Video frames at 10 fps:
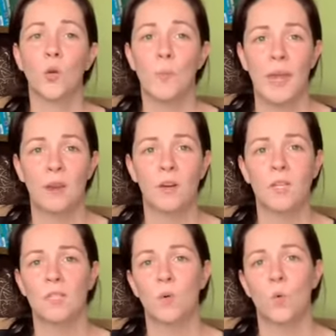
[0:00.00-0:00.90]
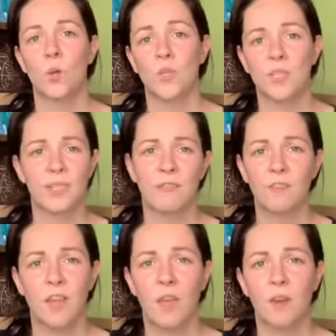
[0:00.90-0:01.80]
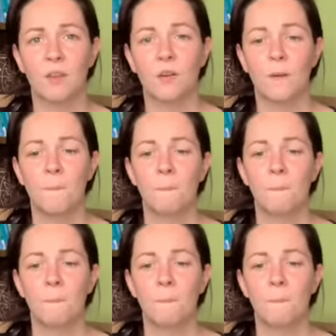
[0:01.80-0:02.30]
parents or your significant other.